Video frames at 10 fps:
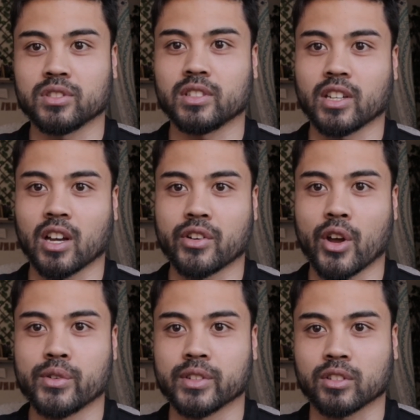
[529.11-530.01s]
into the
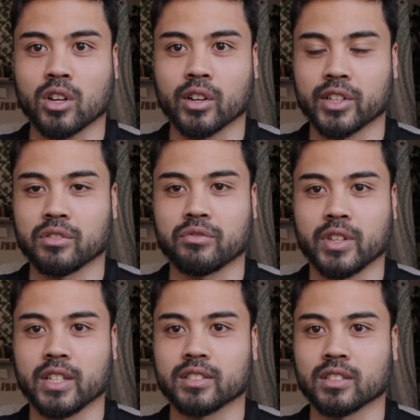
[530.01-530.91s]
unknown and conquer your
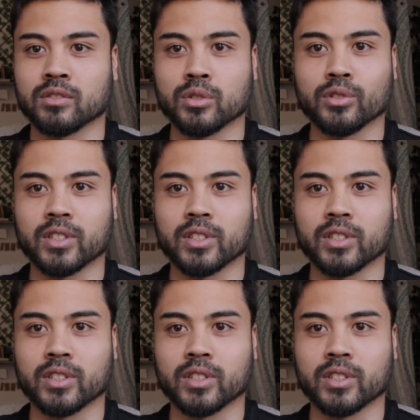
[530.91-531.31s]
fears and